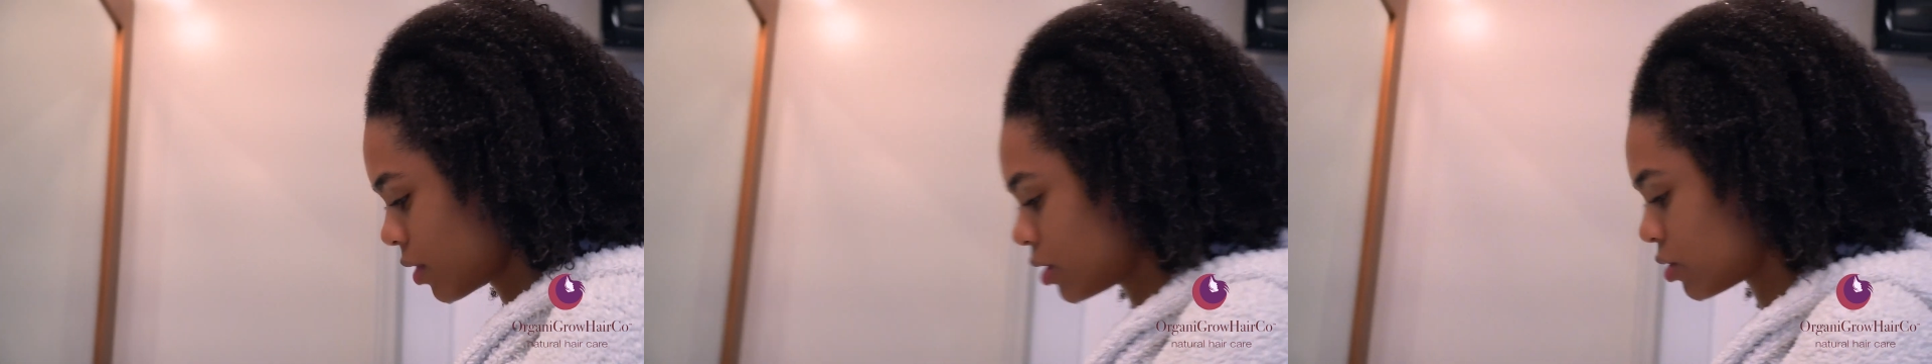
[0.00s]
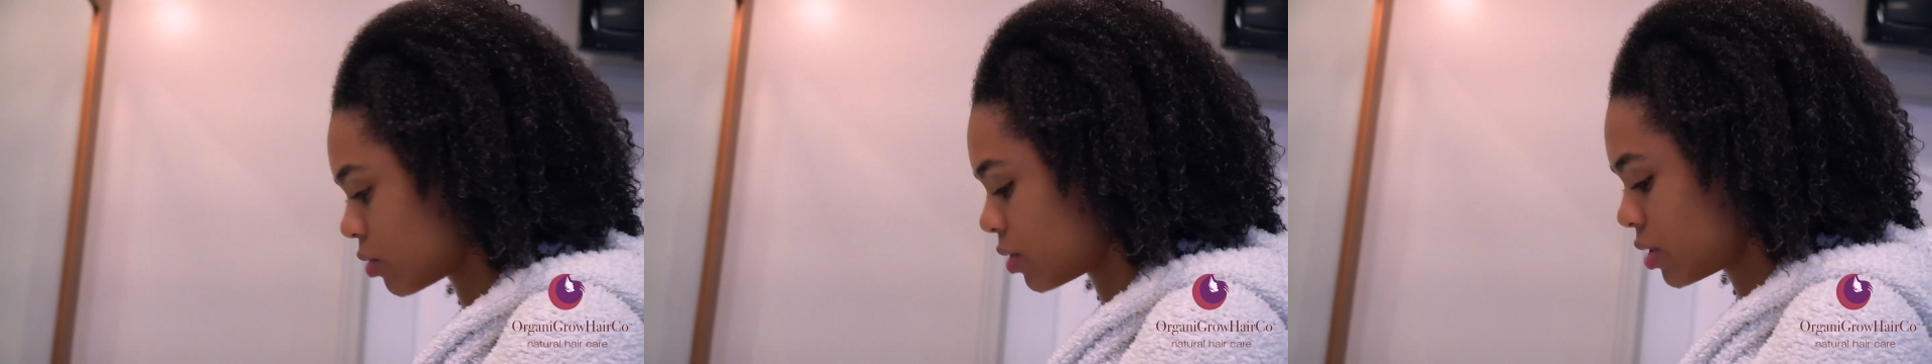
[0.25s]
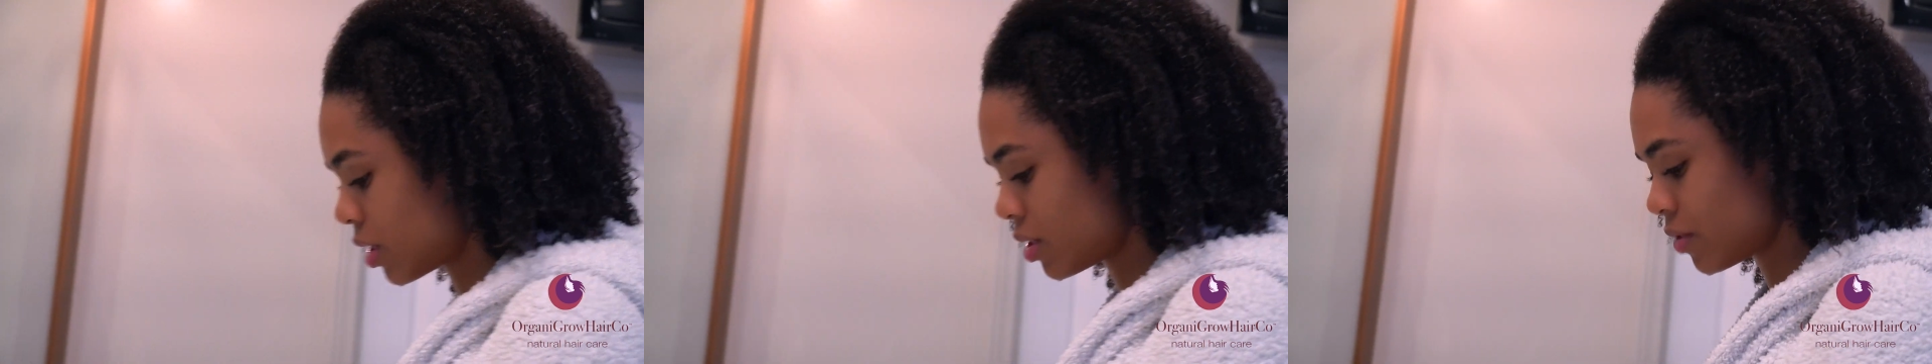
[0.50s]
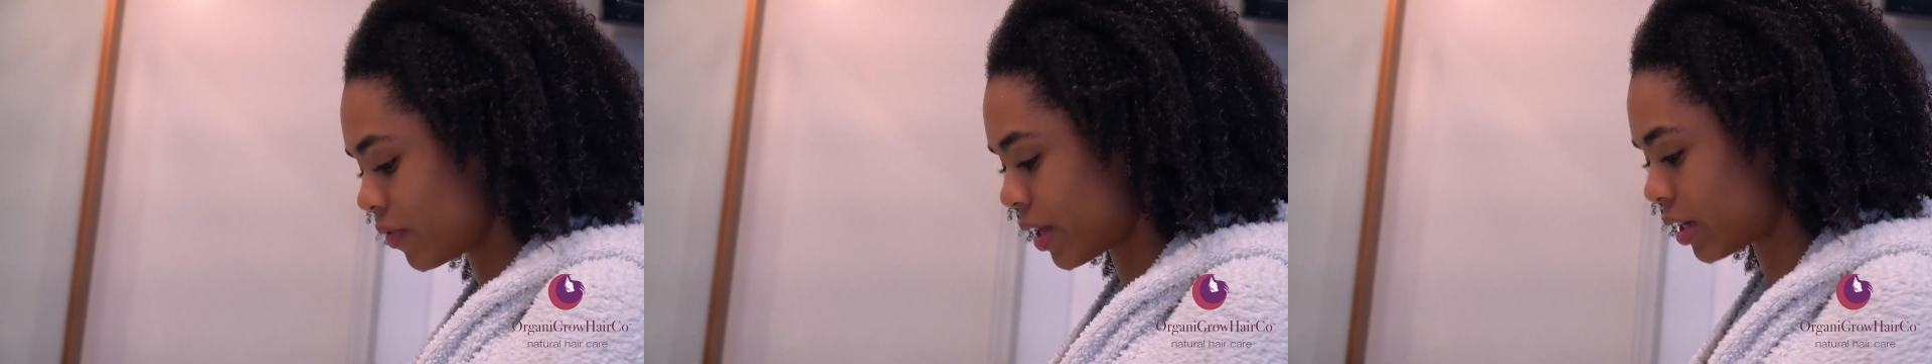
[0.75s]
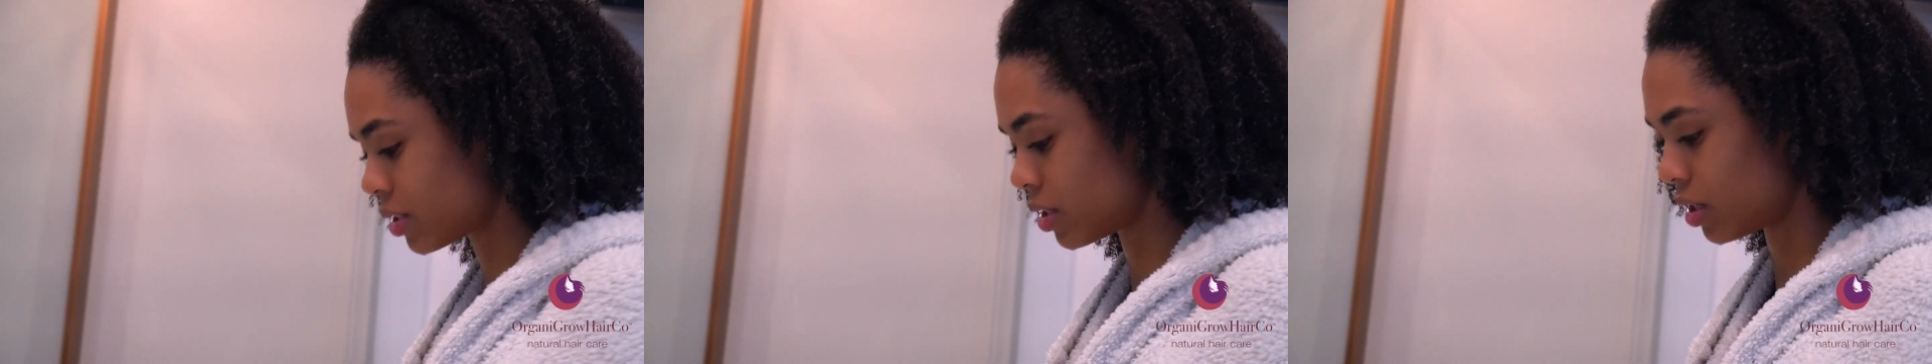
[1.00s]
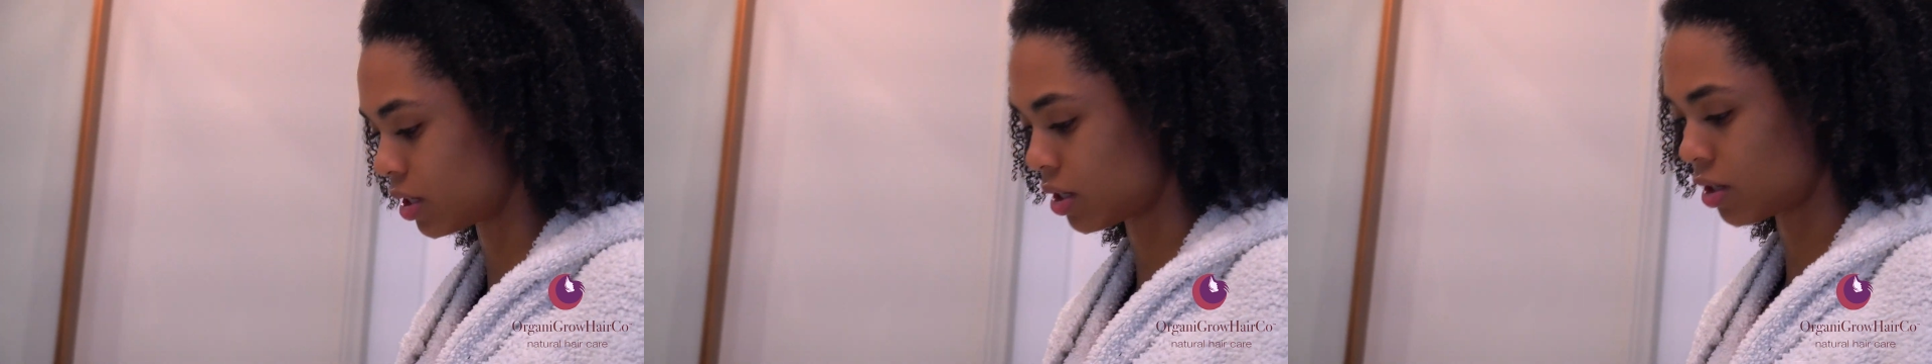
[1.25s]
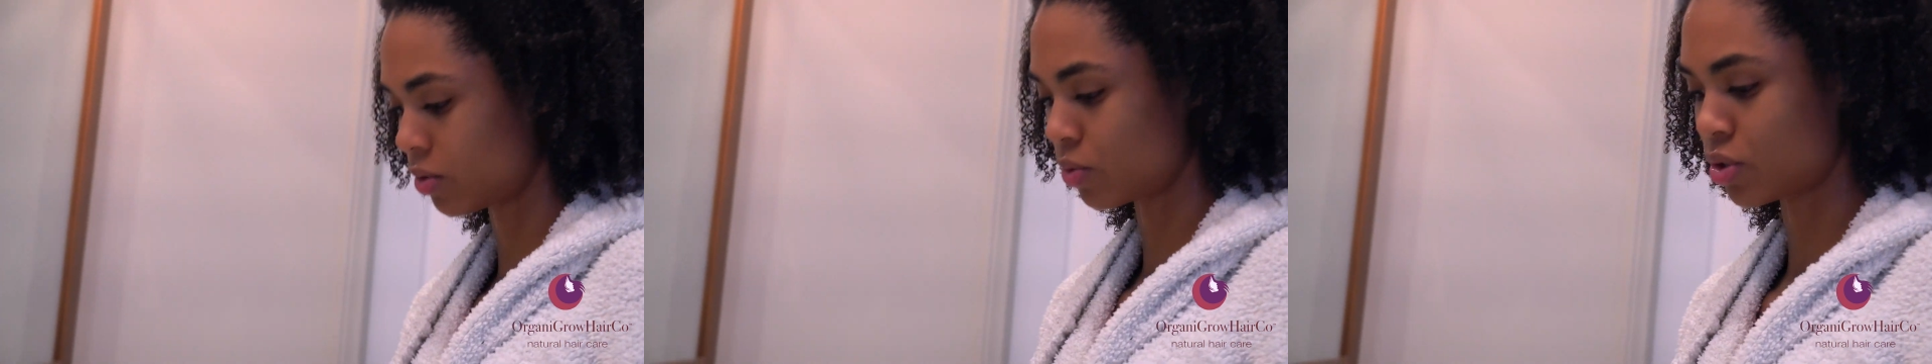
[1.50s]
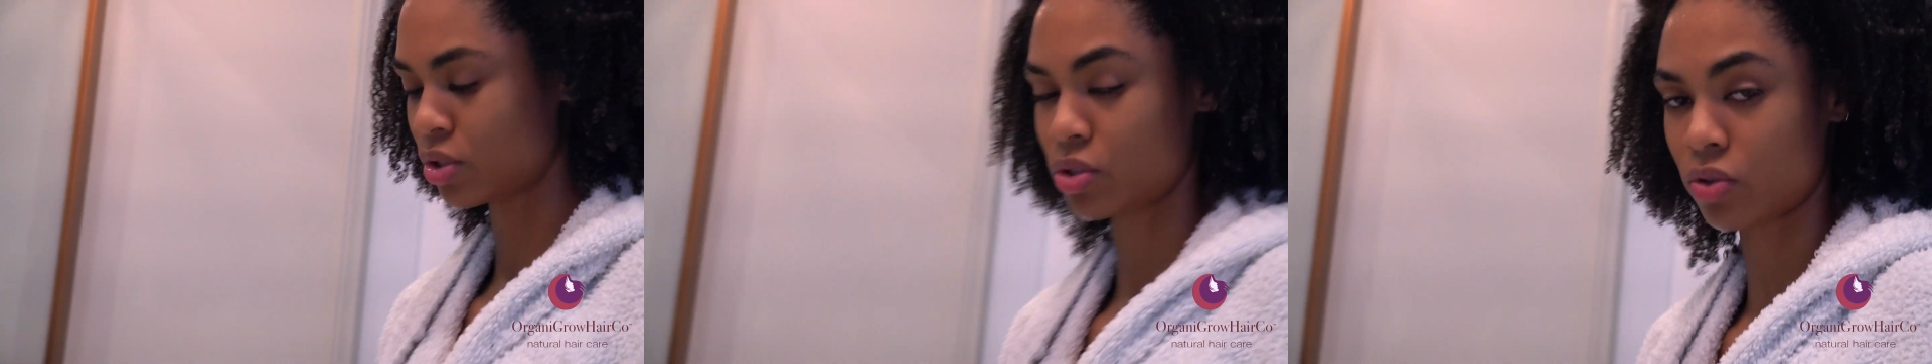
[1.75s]
So this has flaxseed in it,
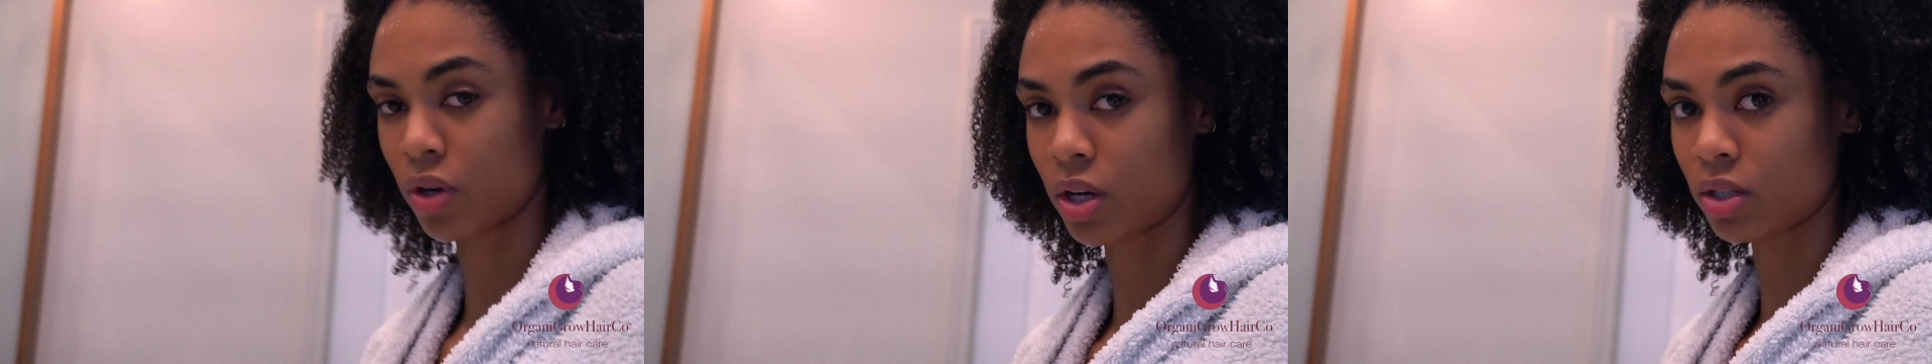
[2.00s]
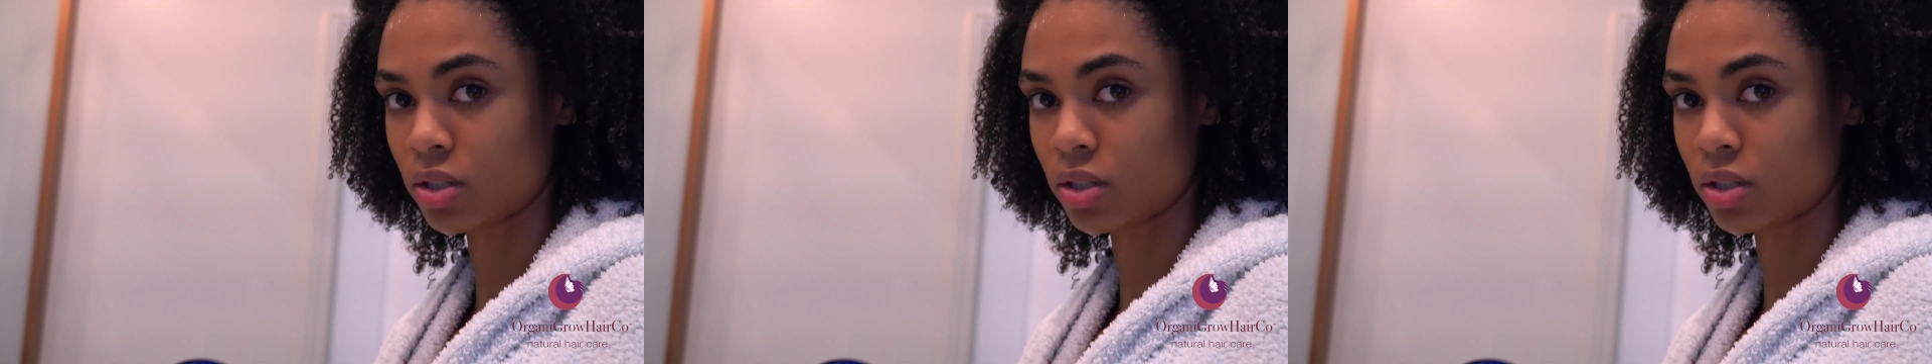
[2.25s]
which is great.